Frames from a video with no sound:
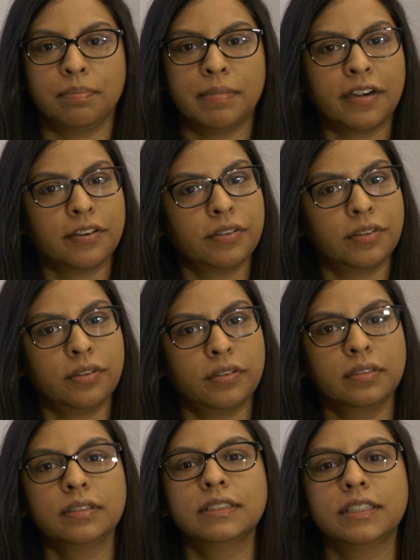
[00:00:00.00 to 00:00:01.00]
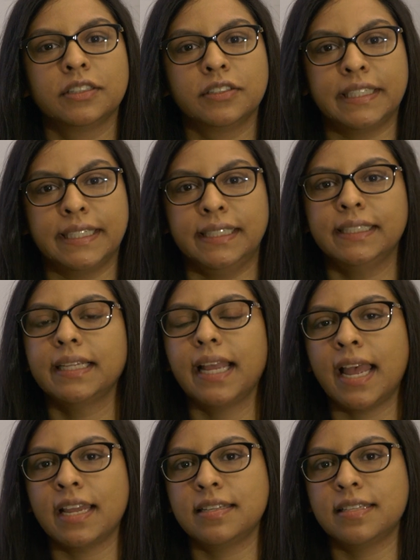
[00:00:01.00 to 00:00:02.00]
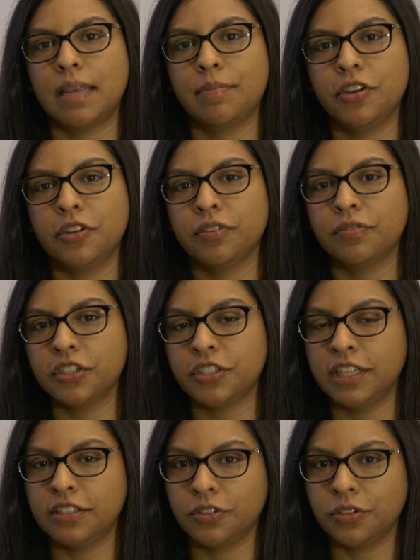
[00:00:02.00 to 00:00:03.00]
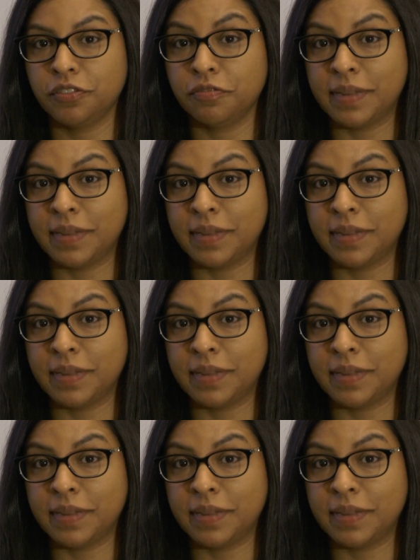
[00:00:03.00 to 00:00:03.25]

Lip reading: a medical degree at Salem University School of